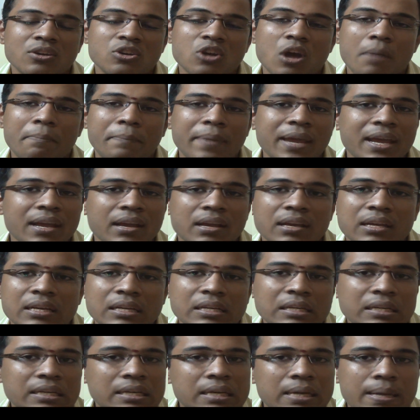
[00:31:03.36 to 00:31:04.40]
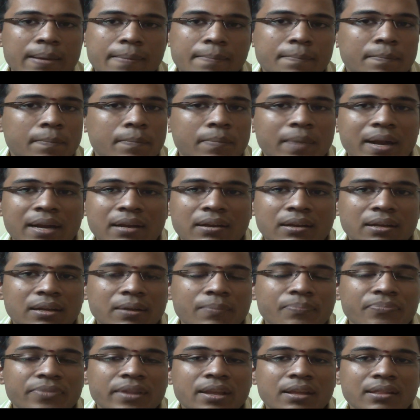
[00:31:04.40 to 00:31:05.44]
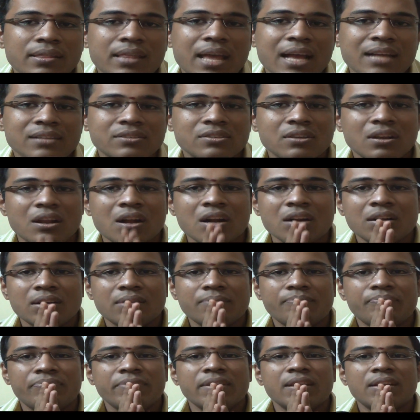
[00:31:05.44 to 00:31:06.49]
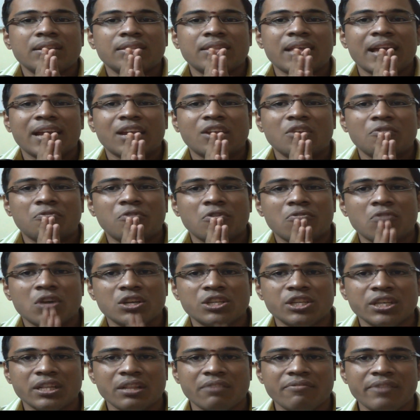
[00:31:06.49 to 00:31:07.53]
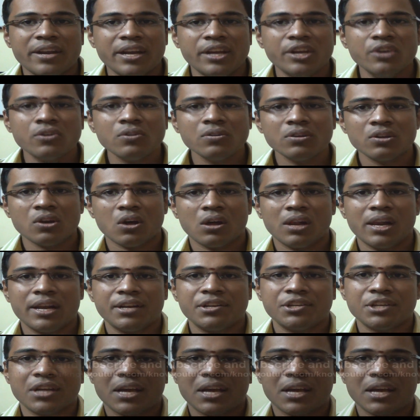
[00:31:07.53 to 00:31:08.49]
the topic better. Thanks a lot. Thank you for watching the video. Knowledge